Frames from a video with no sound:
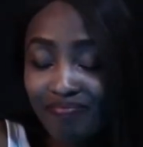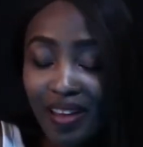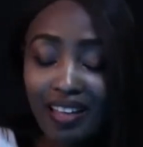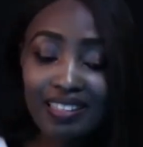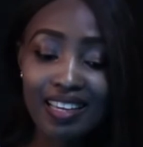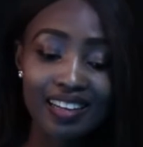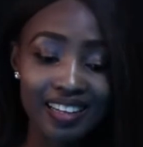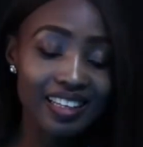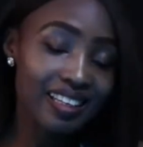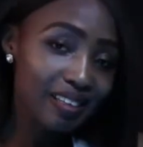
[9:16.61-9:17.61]
I'd say
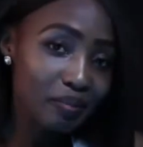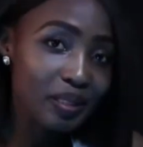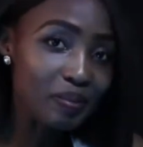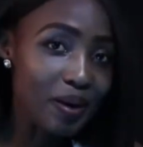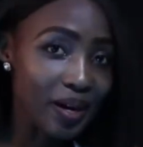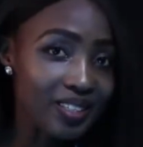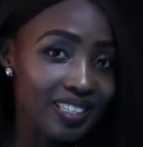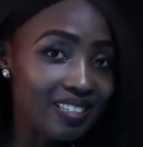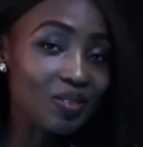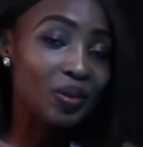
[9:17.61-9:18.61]
a little bit
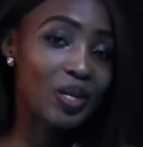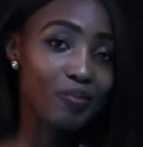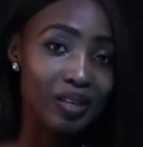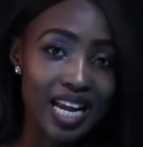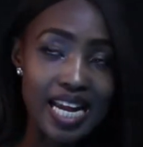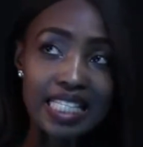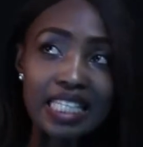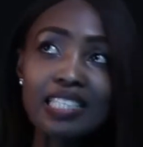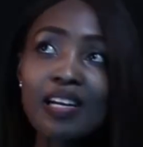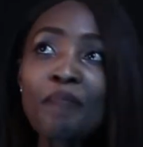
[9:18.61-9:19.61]
embarrassed or
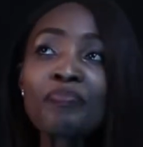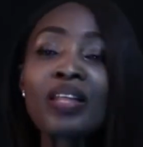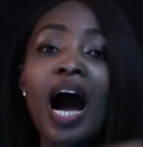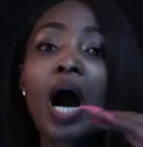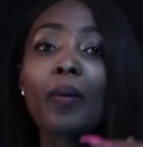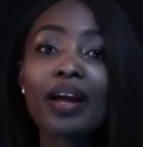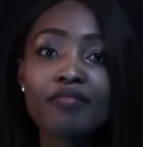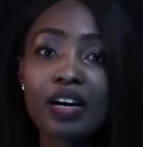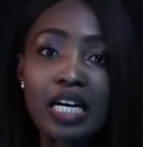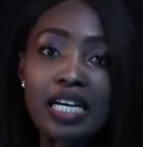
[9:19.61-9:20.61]
humiliated.
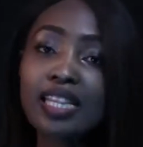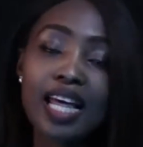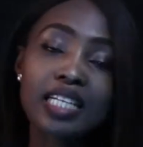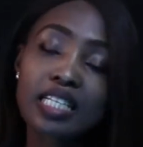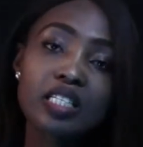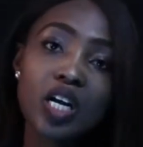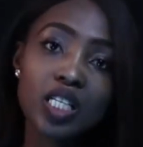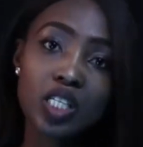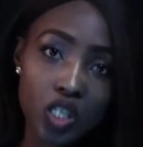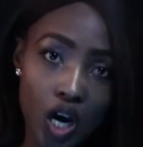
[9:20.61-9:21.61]
However, that did
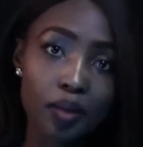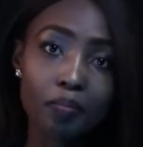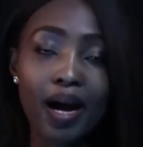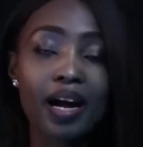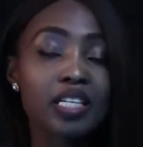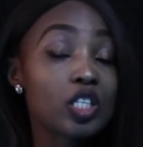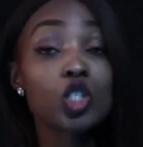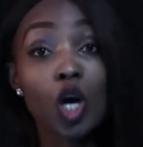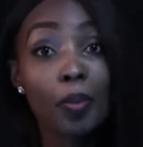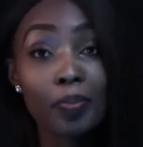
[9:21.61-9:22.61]
not stop
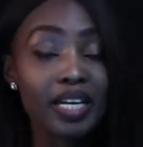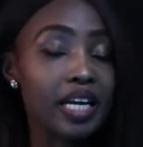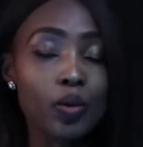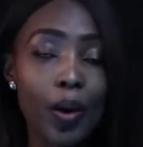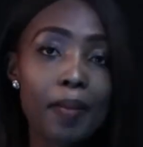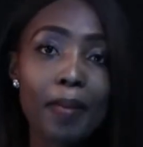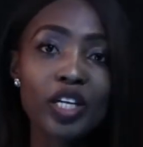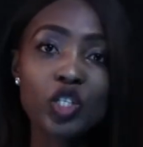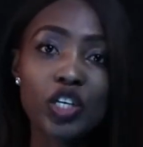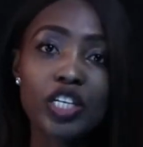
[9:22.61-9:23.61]
in any way my
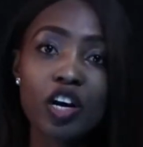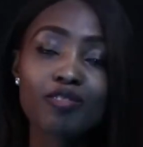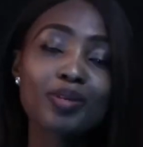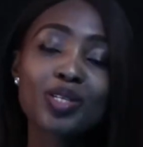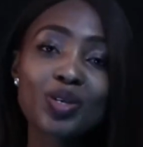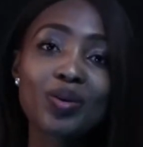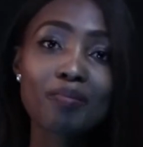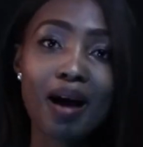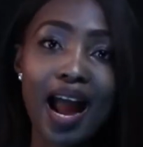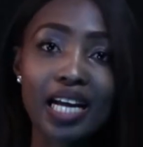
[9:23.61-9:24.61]
journey of pursuing
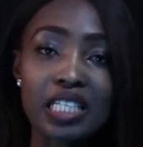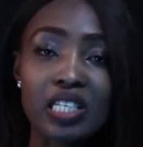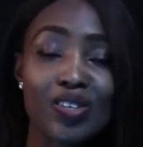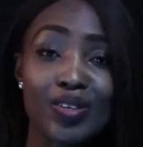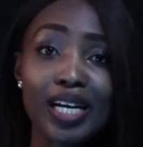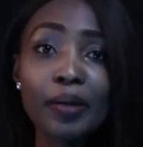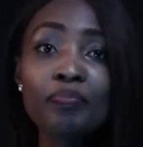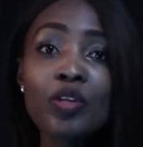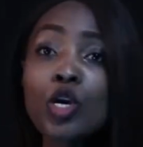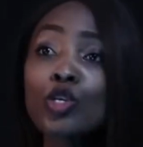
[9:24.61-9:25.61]
my acting career.
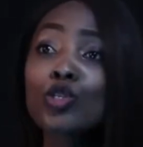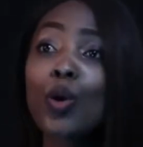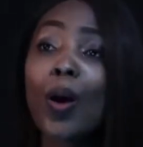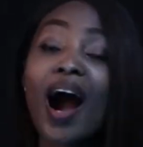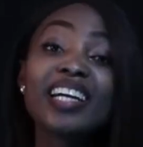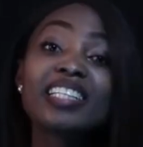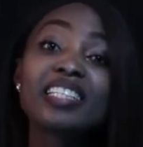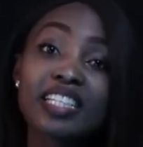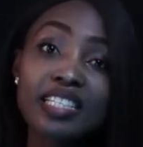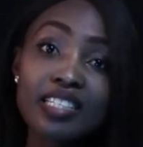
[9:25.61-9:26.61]
So I
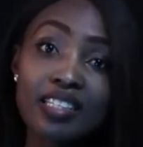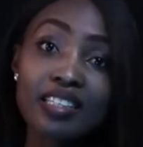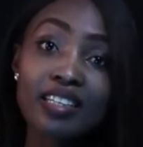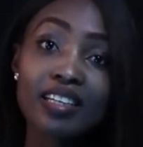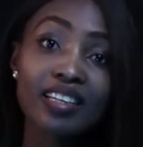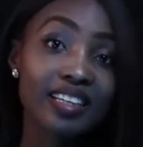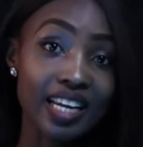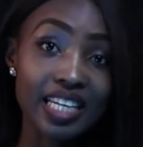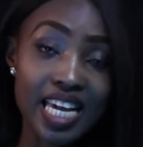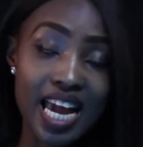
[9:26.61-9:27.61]
did, in
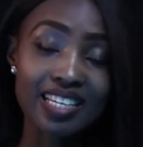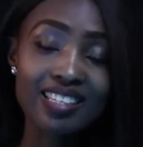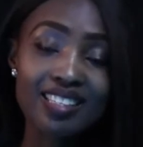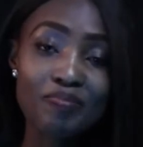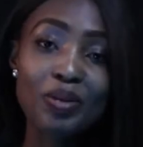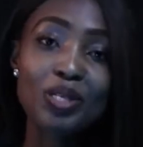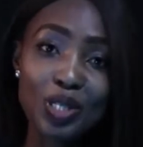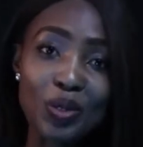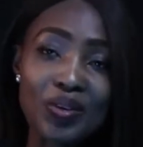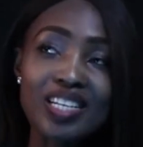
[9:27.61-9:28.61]
any case,
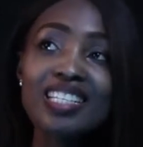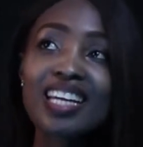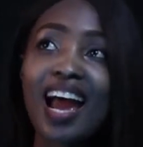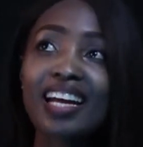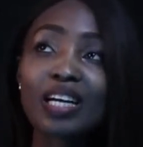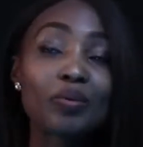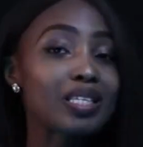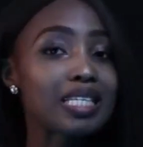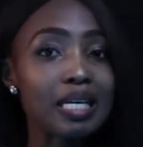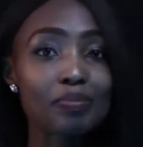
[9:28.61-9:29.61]
pursue it, and I was
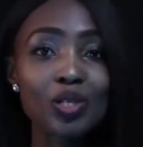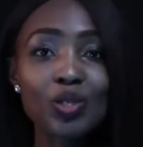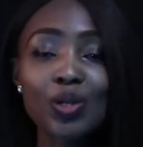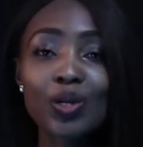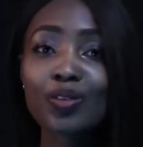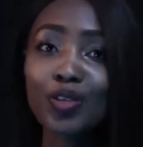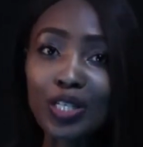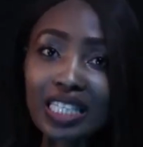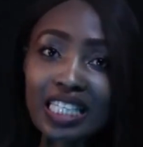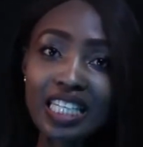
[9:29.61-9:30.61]
accepted to the
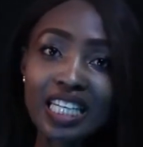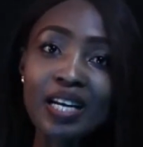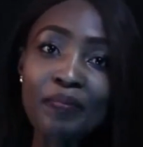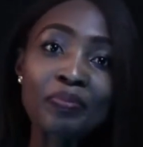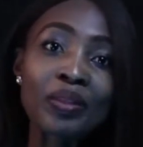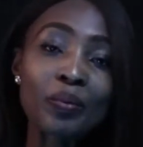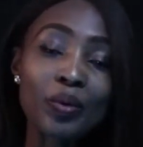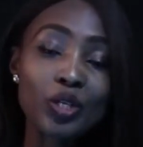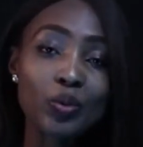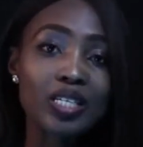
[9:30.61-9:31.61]
university,
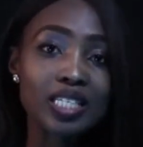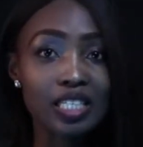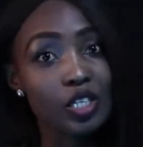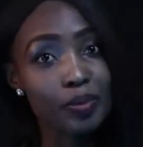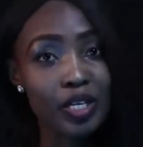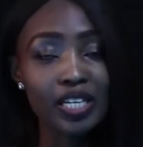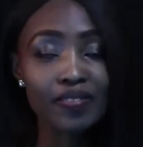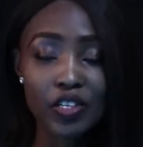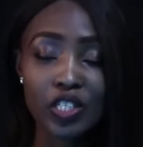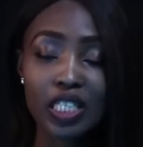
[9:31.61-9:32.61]
which was the Durban
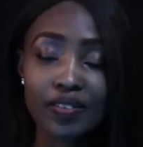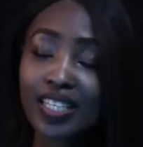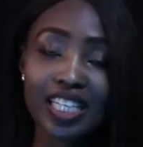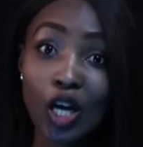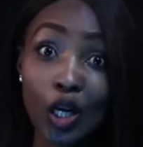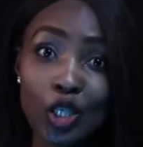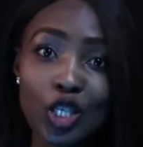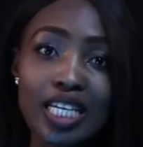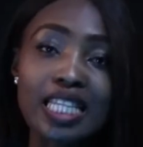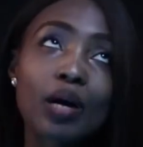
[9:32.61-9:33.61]
University of
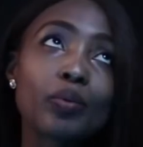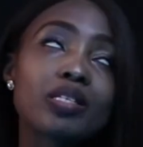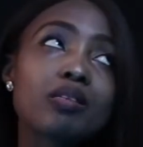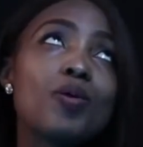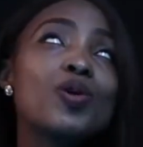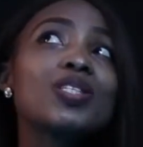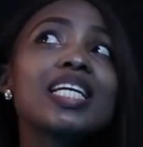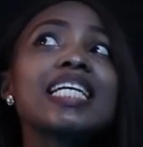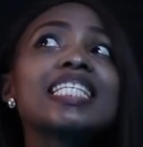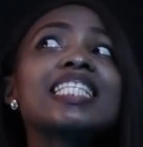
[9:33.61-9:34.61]
Technology. That was the most
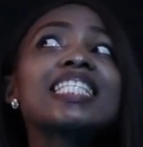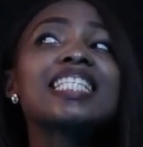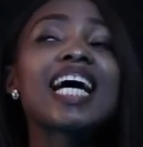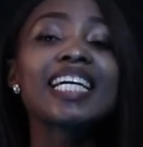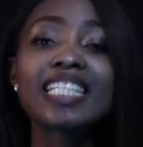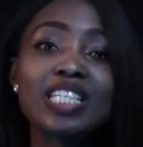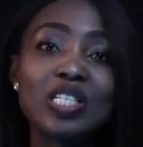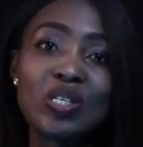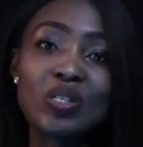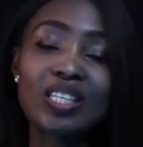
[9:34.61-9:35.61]
exciting
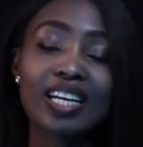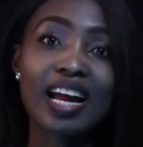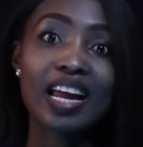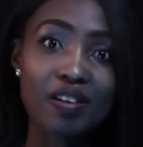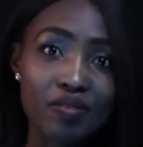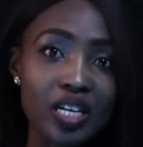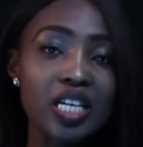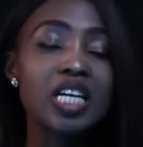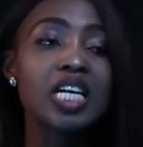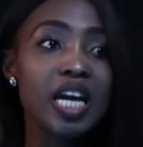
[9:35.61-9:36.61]
news that I ever
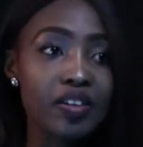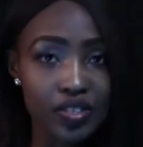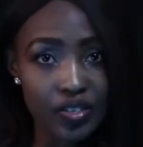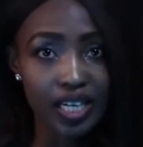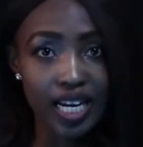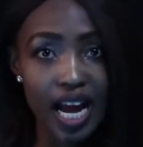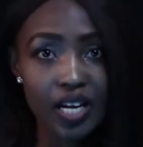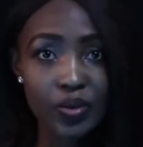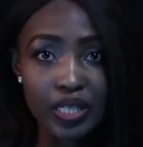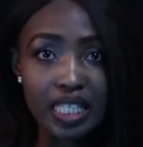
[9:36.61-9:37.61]
really
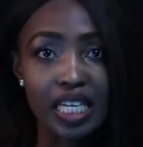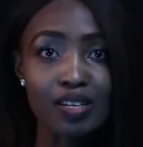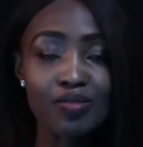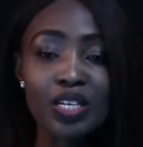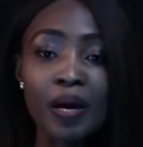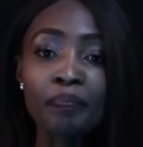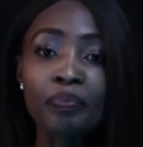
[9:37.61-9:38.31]
had received.